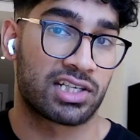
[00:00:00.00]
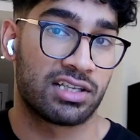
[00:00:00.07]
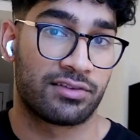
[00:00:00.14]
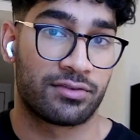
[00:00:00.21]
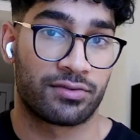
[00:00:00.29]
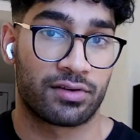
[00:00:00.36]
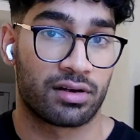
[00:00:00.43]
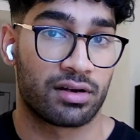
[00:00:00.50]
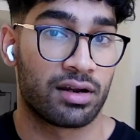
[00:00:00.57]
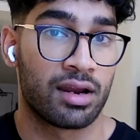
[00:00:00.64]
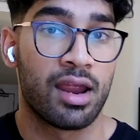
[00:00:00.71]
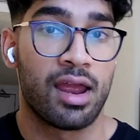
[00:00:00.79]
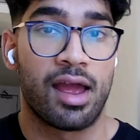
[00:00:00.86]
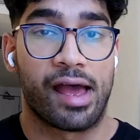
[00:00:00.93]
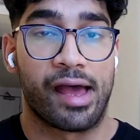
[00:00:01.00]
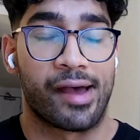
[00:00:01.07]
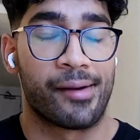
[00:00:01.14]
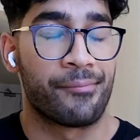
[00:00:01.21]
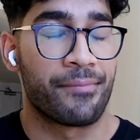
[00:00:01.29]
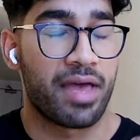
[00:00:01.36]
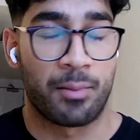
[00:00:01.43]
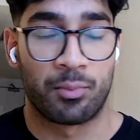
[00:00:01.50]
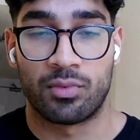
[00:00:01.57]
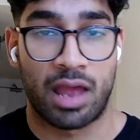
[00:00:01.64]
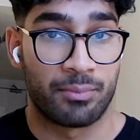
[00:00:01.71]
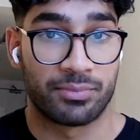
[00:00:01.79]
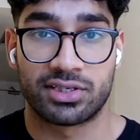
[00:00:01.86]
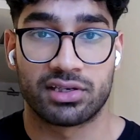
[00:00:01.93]
for
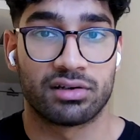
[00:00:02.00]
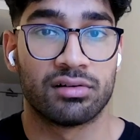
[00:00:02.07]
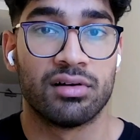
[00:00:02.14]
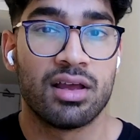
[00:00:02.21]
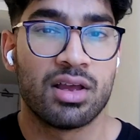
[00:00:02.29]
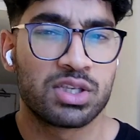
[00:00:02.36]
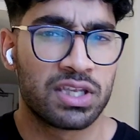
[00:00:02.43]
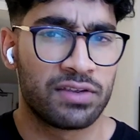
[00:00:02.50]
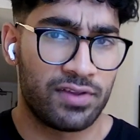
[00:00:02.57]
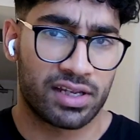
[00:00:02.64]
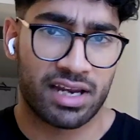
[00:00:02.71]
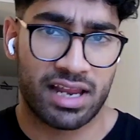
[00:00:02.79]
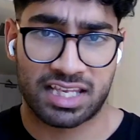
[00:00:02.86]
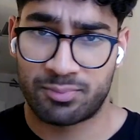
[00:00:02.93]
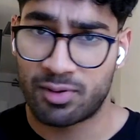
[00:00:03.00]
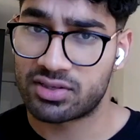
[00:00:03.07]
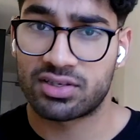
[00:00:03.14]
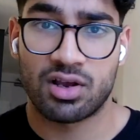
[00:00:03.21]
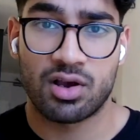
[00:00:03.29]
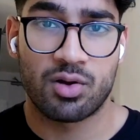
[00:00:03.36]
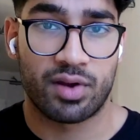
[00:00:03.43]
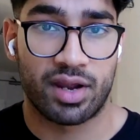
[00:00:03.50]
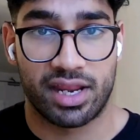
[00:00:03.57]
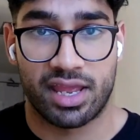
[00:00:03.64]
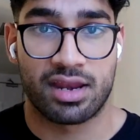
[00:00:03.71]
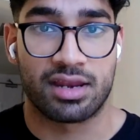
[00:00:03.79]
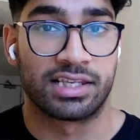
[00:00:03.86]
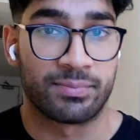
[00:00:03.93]
M2. So if you look at Espresso,
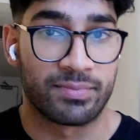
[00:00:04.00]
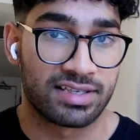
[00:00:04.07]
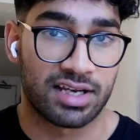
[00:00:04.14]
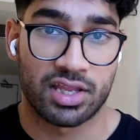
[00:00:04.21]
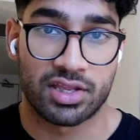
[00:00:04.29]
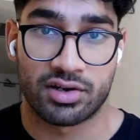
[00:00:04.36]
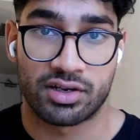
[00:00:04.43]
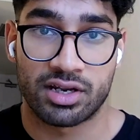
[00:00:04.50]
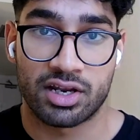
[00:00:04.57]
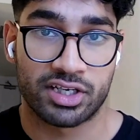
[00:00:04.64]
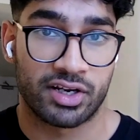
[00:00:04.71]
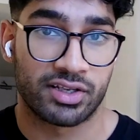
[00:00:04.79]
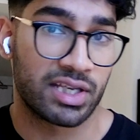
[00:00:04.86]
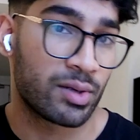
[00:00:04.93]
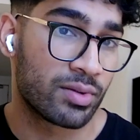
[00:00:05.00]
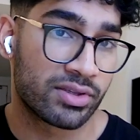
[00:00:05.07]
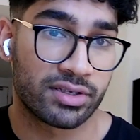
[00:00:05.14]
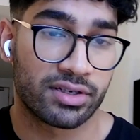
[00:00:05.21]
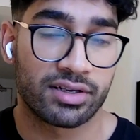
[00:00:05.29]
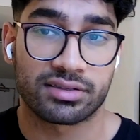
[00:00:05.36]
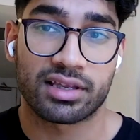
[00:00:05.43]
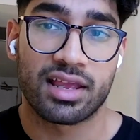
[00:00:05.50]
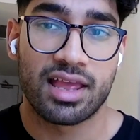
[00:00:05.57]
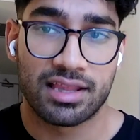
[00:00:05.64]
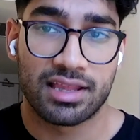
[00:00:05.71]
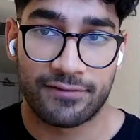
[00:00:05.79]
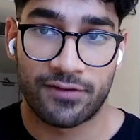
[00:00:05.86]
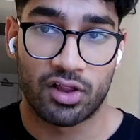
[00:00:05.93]
Radiant, some of these other shared sequencers,
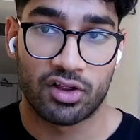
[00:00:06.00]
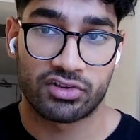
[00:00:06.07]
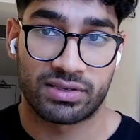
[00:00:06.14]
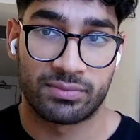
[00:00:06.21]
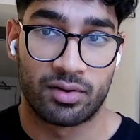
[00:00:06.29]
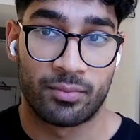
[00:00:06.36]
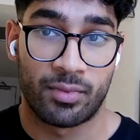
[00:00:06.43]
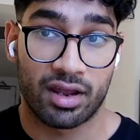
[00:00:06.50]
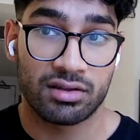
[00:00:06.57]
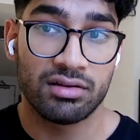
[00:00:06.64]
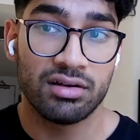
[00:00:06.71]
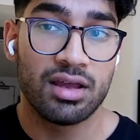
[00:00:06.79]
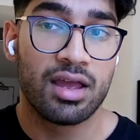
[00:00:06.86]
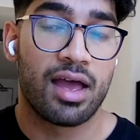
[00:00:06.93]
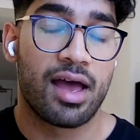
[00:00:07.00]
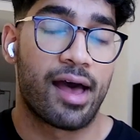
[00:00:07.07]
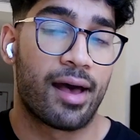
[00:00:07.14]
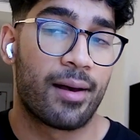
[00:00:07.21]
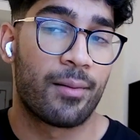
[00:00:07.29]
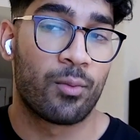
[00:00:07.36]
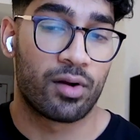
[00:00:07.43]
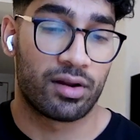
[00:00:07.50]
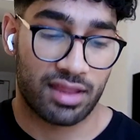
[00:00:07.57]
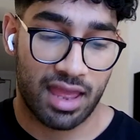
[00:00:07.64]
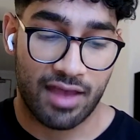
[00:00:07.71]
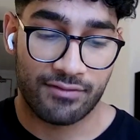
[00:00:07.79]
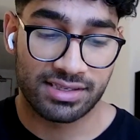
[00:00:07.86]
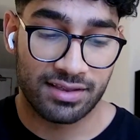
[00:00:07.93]
they follow a similar model where they
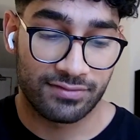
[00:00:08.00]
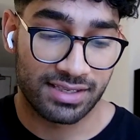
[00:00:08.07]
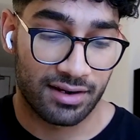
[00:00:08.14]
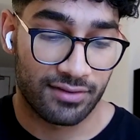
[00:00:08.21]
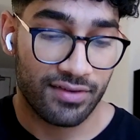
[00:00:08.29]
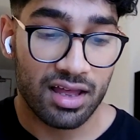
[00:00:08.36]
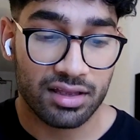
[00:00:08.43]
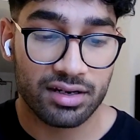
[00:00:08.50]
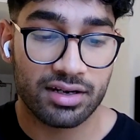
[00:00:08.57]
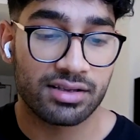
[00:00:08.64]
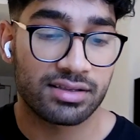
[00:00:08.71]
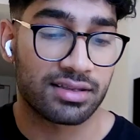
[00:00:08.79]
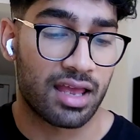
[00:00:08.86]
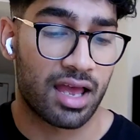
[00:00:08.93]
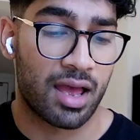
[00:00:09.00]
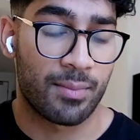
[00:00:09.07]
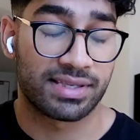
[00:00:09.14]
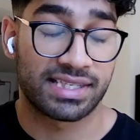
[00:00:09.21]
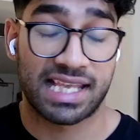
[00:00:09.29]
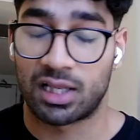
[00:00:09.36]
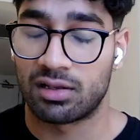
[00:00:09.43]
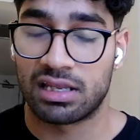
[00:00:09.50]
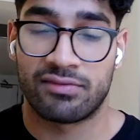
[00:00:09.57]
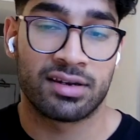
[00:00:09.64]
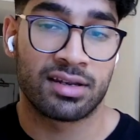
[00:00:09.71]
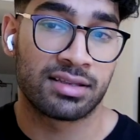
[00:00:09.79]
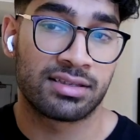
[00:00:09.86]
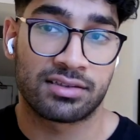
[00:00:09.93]
have a set of validators. Cell even
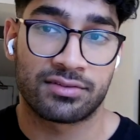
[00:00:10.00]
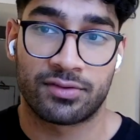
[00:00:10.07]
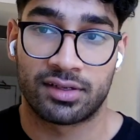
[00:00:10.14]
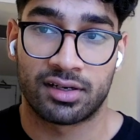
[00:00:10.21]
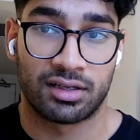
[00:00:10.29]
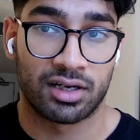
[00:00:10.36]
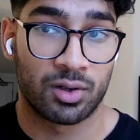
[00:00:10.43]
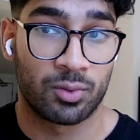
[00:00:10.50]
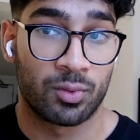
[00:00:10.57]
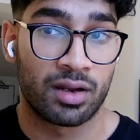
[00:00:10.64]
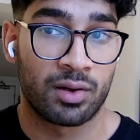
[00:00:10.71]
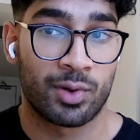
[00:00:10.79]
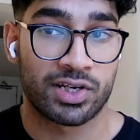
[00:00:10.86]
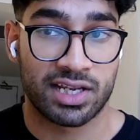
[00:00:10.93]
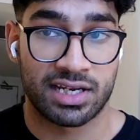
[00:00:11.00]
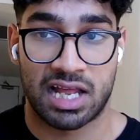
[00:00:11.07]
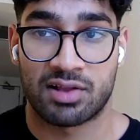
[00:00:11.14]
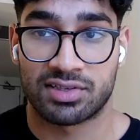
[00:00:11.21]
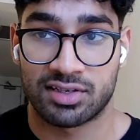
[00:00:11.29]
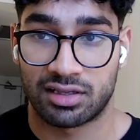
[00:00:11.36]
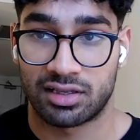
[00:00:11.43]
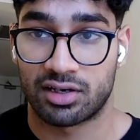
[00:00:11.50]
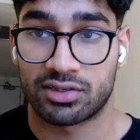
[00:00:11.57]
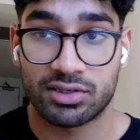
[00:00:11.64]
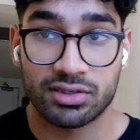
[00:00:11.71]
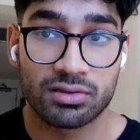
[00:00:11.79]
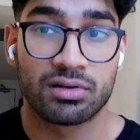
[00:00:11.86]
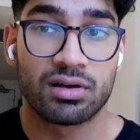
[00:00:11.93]
does this for their layer 1, which they announced for layer
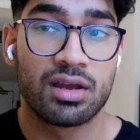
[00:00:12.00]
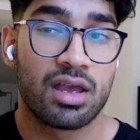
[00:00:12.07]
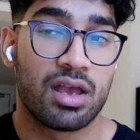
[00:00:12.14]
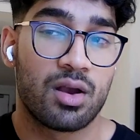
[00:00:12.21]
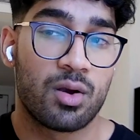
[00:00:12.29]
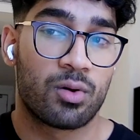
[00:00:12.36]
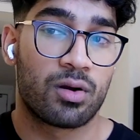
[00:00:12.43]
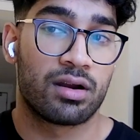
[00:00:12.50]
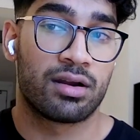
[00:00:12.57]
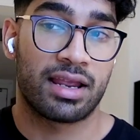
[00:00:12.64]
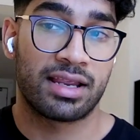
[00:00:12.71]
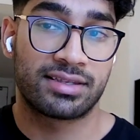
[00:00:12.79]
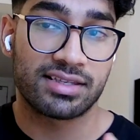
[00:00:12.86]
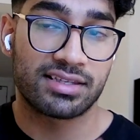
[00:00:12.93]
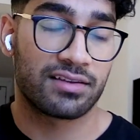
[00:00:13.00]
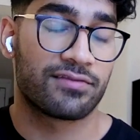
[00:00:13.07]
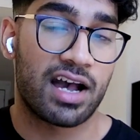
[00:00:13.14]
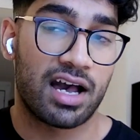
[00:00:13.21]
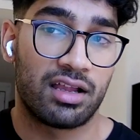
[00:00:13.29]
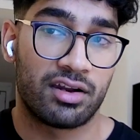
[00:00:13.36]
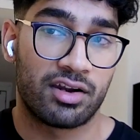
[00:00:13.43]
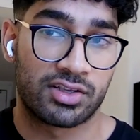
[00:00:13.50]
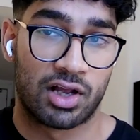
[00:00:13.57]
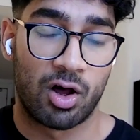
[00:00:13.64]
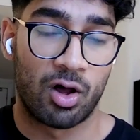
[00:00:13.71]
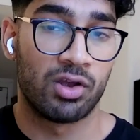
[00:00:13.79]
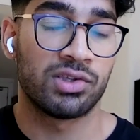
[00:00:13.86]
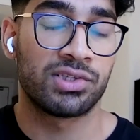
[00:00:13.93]
2, where existing validators
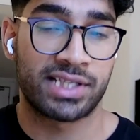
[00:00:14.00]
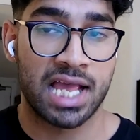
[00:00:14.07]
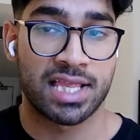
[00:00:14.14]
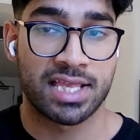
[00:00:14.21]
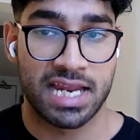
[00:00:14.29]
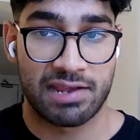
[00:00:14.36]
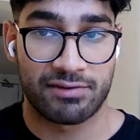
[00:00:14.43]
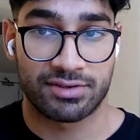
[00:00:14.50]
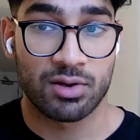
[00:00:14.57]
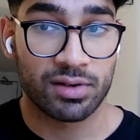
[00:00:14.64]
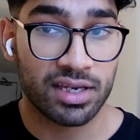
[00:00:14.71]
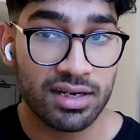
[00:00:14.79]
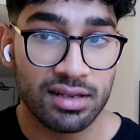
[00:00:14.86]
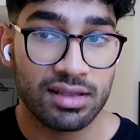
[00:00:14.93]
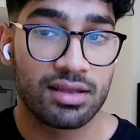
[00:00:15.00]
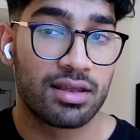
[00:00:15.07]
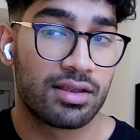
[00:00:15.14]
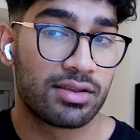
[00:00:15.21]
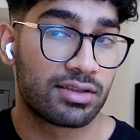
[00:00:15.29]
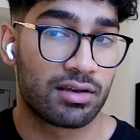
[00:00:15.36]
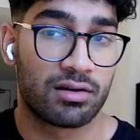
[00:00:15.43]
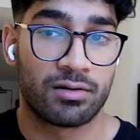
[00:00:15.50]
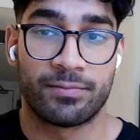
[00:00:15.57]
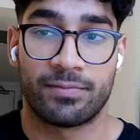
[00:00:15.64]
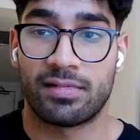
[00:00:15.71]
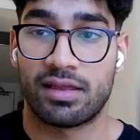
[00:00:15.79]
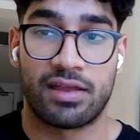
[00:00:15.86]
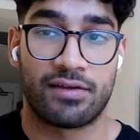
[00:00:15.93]
all stake the native token. So
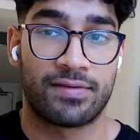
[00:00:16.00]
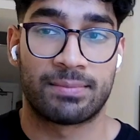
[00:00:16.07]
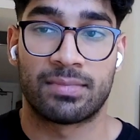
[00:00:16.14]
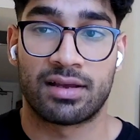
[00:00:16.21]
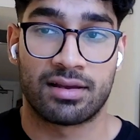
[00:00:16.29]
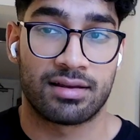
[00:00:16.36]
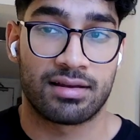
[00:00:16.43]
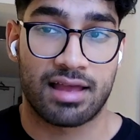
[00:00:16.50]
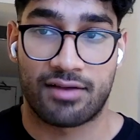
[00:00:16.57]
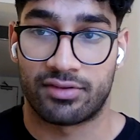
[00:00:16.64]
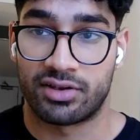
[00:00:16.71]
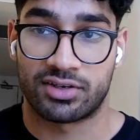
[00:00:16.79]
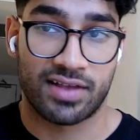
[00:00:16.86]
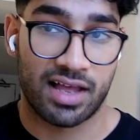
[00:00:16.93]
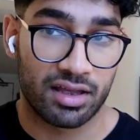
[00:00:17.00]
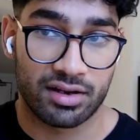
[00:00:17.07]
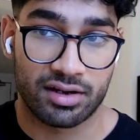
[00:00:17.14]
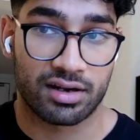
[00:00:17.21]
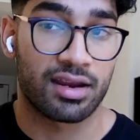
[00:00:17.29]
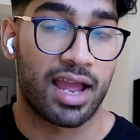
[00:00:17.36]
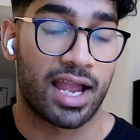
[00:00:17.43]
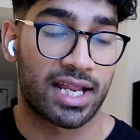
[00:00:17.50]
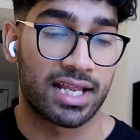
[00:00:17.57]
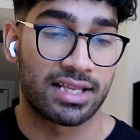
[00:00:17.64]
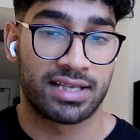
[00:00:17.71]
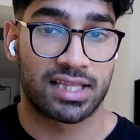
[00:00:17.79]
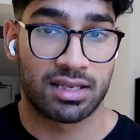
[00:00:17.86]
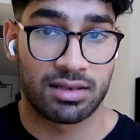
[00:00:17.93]
if I'm an Avalanche validator, I can
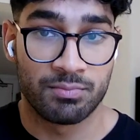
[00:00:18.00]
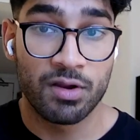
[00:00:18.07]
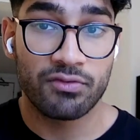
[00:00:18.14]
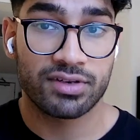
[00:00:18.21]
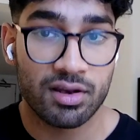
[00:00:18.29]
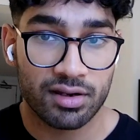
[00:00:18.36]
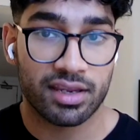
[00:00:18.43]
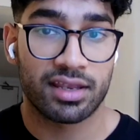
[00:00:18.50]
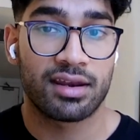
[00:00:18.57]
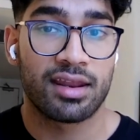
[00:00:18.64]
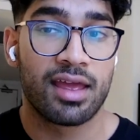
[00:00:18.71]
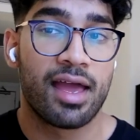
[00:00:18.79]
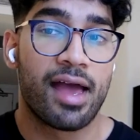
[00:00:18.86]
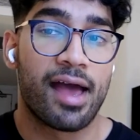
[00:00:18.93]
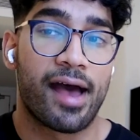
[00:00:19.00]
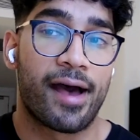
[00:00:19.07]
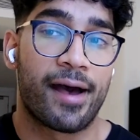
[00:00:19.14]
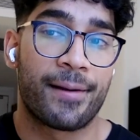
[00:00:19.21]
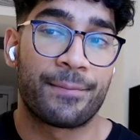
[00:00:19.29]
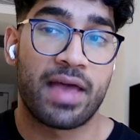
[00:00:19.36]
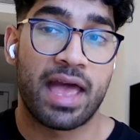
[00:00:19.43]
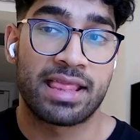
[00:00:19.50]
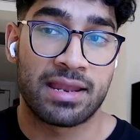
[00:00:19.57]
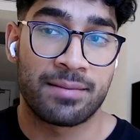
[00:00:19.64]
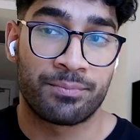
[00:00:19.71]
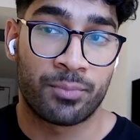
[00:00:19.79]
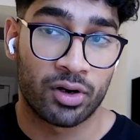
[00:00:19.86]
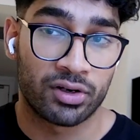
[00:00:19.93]
stake the Move token and then
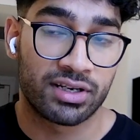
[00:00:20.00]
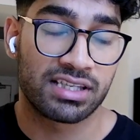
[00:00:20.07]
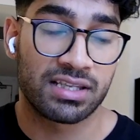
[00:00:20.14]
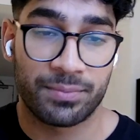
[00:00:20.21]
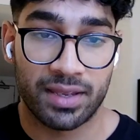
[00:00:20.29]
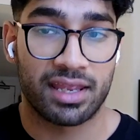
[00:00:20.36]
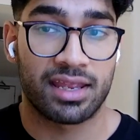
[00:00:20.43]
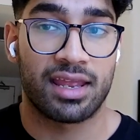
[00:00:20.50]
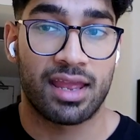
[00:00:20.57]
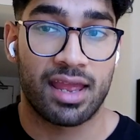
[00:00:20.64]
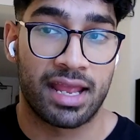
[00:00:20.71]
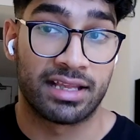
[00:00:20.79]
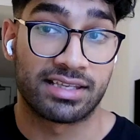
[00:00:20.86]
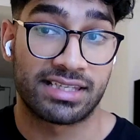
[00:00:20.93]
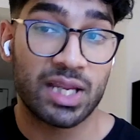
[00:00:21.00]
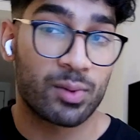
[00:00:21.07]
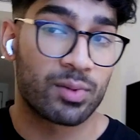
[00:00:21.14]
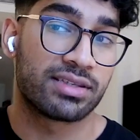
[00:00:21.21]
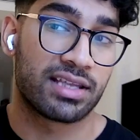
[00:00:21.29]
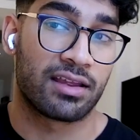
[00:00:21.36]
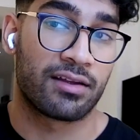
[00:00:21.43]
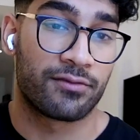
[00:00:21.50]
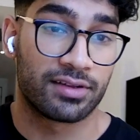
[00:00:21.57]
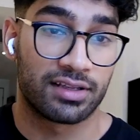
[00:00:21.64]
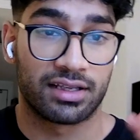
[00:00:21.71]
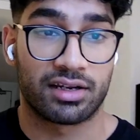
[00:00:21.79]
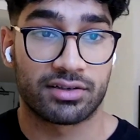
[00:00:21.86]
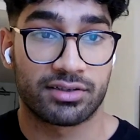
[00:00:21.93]
participate in the sequencing for the
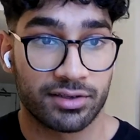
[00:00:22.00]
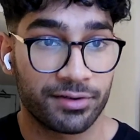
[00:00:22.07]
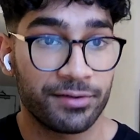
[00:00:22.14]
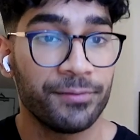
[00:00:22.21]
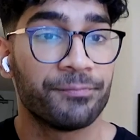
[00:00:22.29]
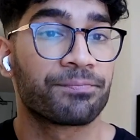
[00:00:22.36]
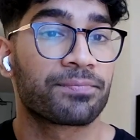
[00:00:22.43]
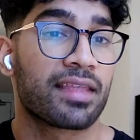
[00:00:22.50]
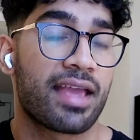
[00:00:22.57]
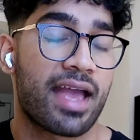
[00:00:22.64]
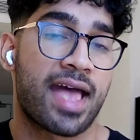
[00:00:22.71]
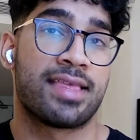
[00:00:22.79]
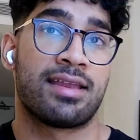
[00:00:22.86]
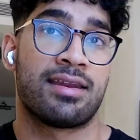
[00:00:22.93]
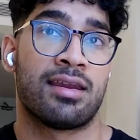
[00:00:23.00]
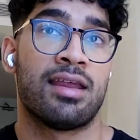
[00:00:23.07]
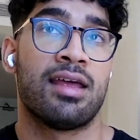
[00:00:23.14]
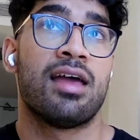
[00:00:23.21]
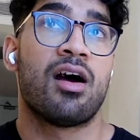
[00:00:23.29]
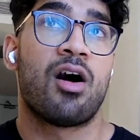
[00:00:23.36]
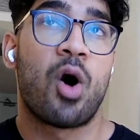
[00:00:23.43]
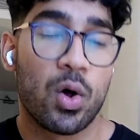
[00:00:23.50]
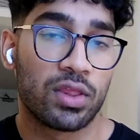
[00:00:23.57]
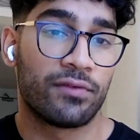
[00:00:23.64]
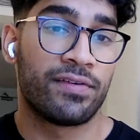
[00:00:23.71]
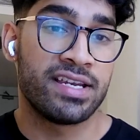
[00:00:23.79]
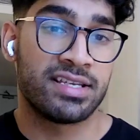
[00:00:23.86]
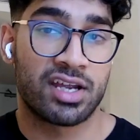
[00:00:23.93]
layer 2. And then all the
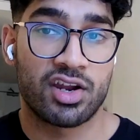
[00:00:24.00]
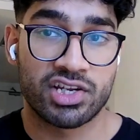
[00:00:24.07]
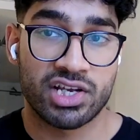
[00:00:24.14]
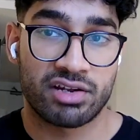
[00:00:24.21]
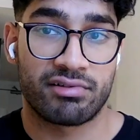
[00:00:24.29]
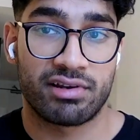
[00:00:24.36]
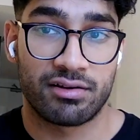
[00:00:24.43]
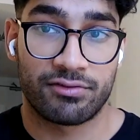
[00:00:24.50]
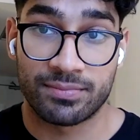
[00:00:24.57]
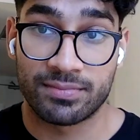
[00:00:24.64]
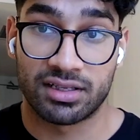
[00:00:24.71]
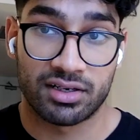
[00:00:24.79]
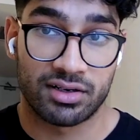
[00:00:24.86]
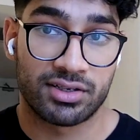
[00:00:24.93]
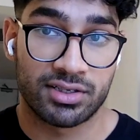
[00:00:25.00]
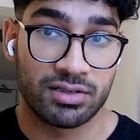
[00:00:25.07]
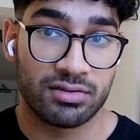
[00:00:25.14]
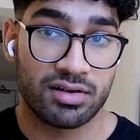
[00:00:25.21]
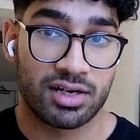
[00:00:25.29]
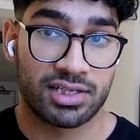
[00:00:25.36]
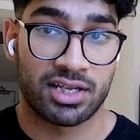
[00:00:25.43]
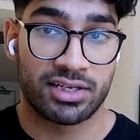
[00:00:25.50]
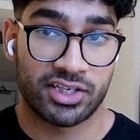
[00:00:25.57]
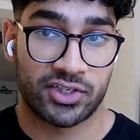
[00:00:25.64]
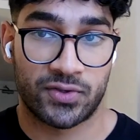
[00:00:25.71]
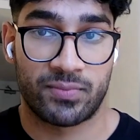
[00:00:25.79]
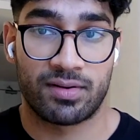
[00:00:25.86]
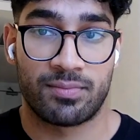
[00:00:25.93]
fees that are generated from the layer 2 are then
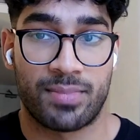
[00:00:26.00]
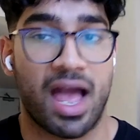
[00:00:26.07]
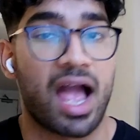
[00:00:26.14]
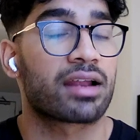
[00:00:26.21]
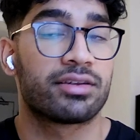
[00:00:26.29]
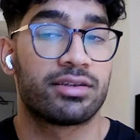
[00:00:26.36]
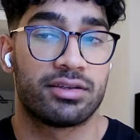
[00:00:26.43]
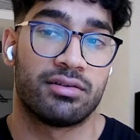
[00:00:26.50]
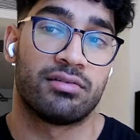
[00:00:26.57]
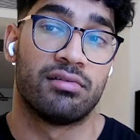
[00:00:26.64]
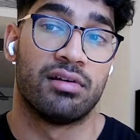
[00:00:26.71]
distributed back to